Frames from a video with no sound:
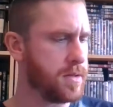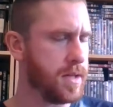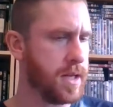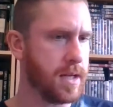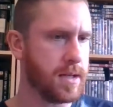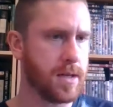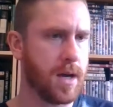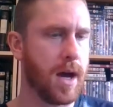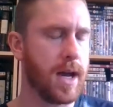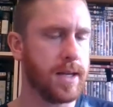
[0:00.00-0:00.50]

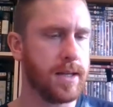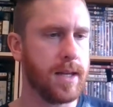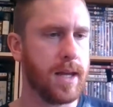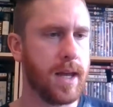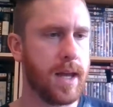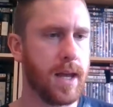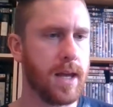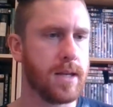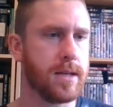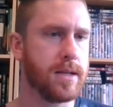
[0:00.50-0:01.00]
these
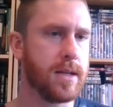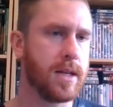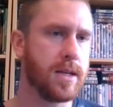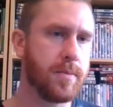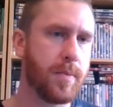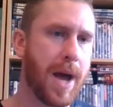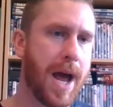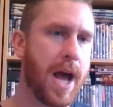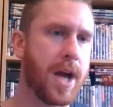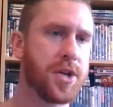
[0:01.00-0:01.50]
ideas, this
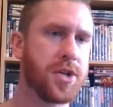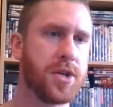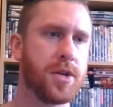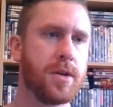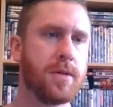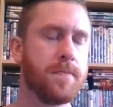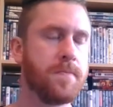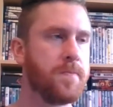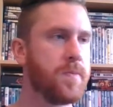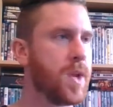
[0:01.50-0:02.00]

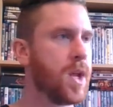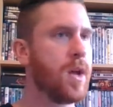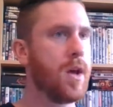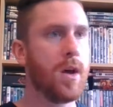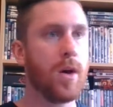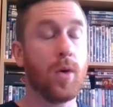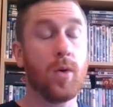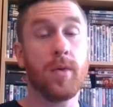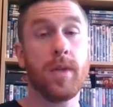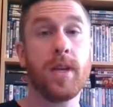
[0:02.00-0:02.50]
passion,
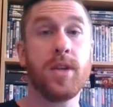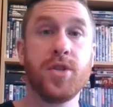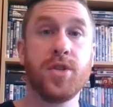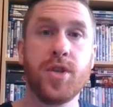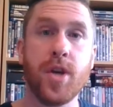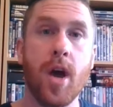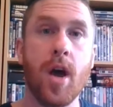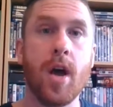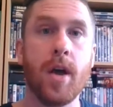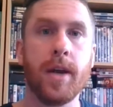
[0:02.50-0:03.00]
all these
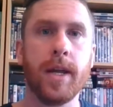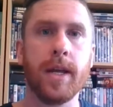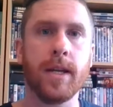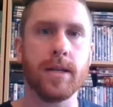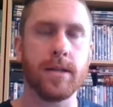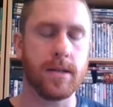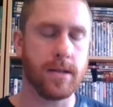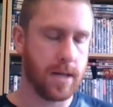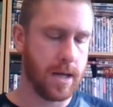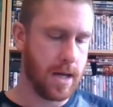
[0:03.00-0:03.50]

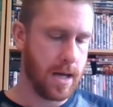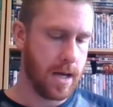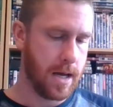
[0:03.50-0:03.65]
journeys.